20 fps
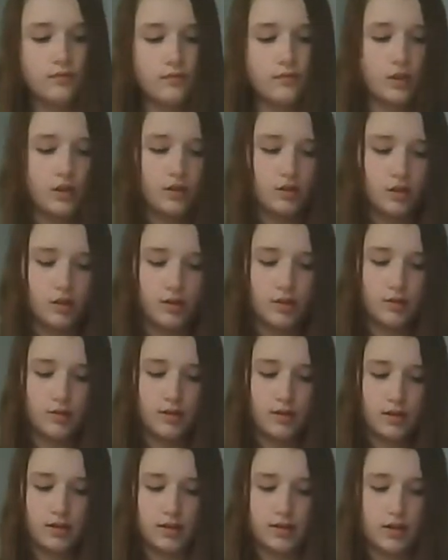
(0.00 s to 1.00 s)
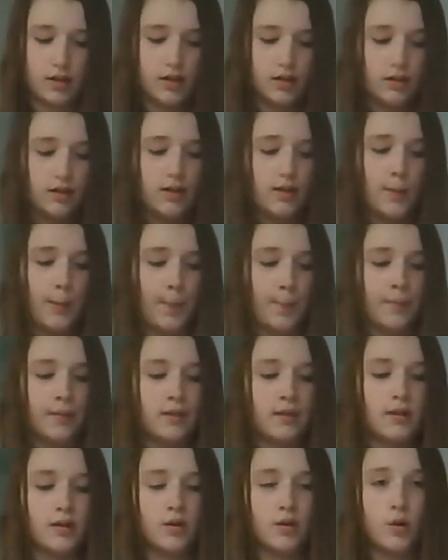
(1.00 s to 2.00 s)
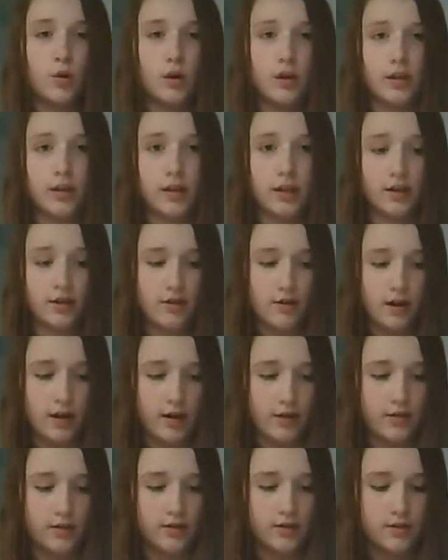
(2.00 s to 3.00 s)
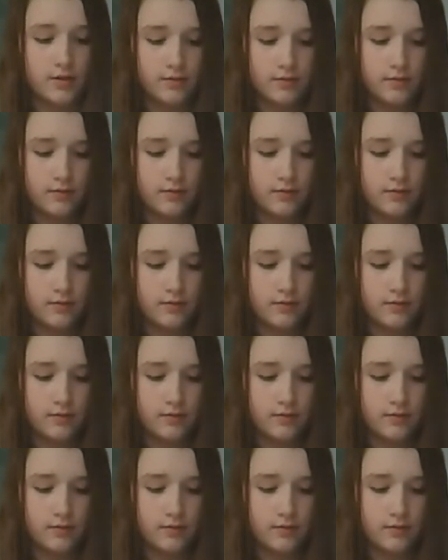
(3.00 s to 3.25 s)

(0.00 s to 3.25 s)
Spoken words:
and you're just going to want to start coiling it around.